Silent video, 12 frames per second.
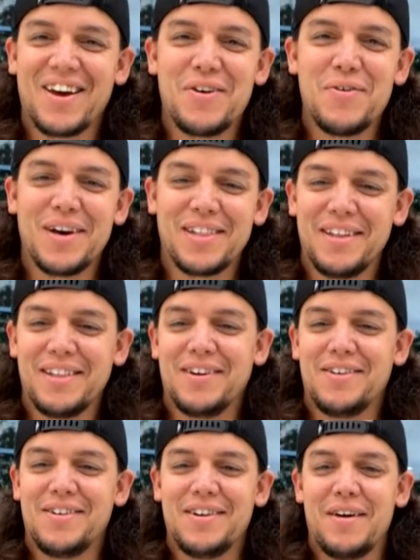Quickly
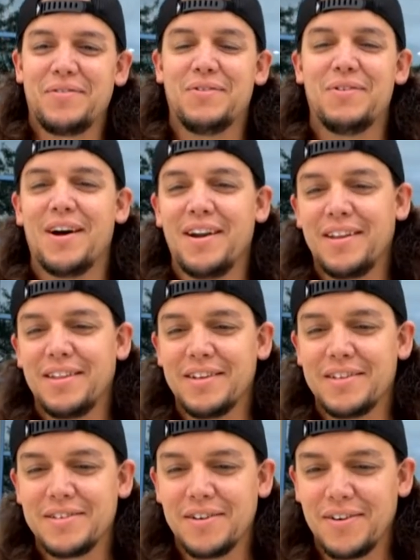after writing
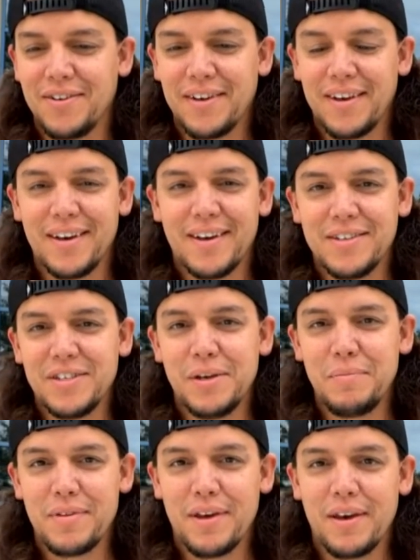this song, uh,
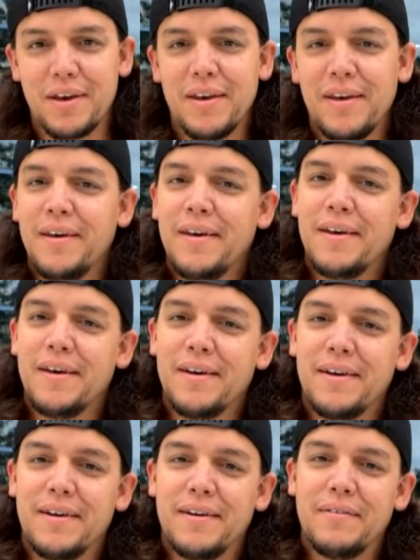Jeep Thing,
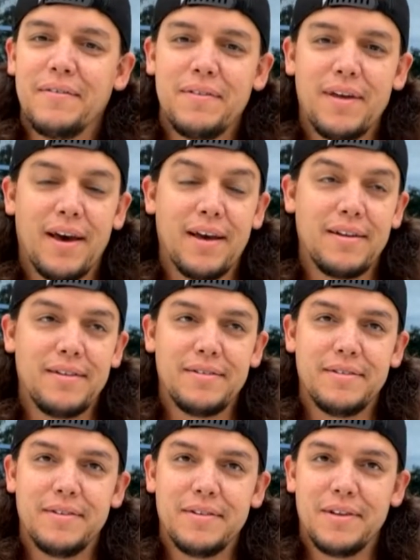uh, that
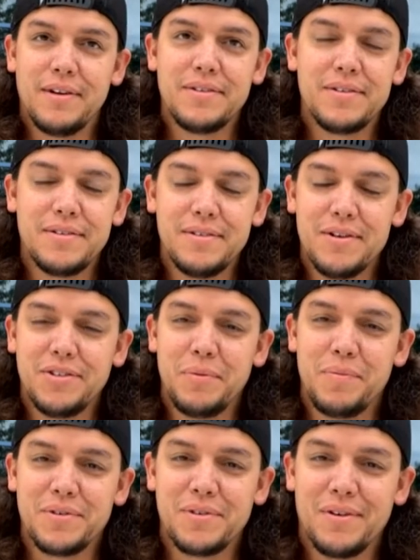there's there's
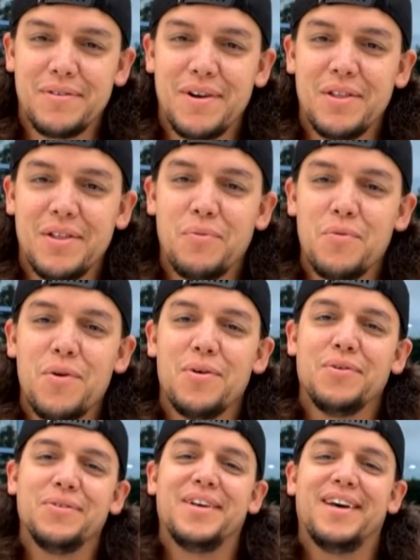Jeepers all around the
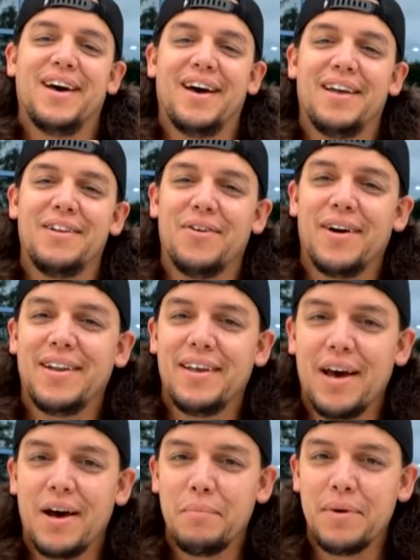world. I had no
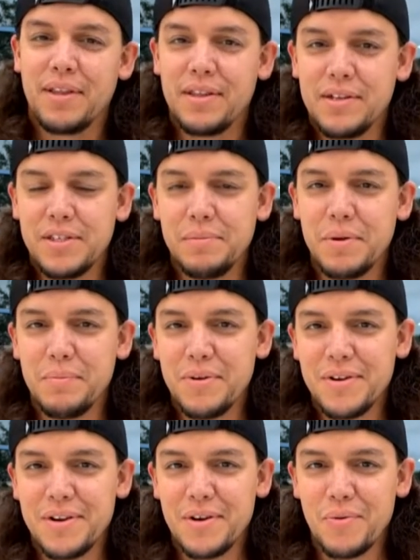idea how big the Jeep
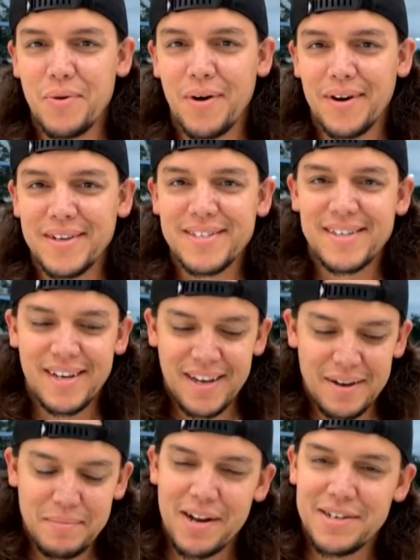community was,
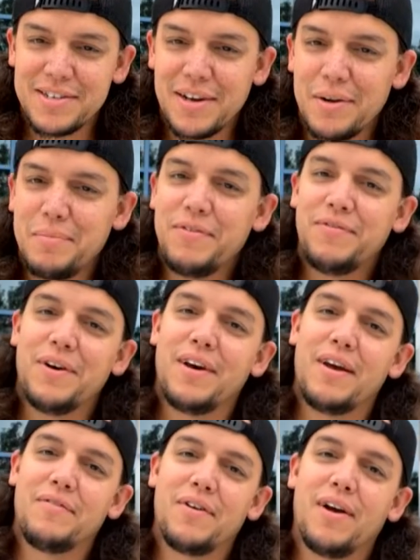but I just thought it'd be fun.
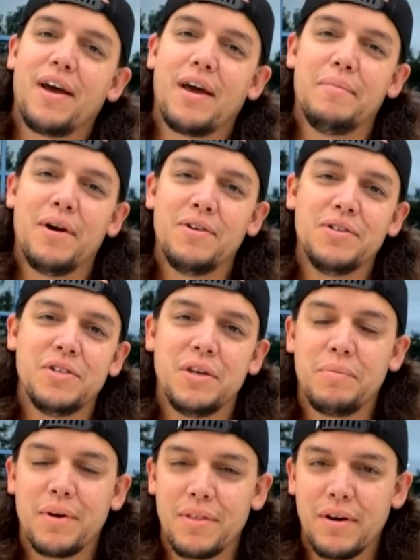After I got my own
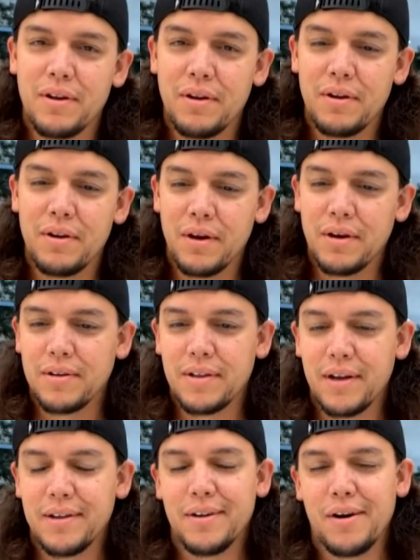Jeep, I thought, uh,
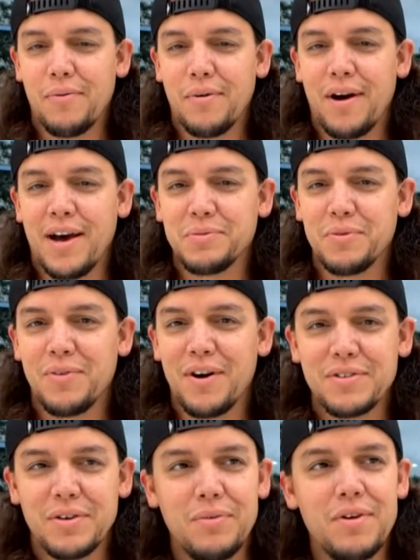I asked my
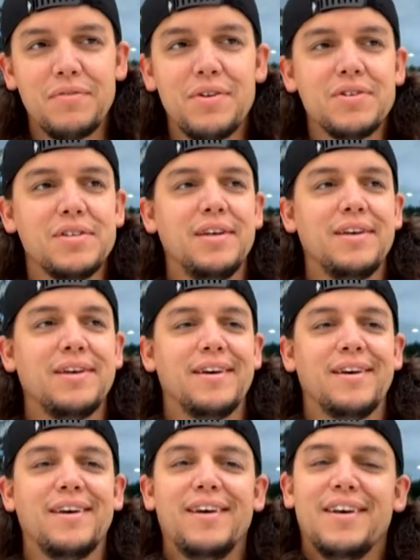wife, so I wonder if there's any uh,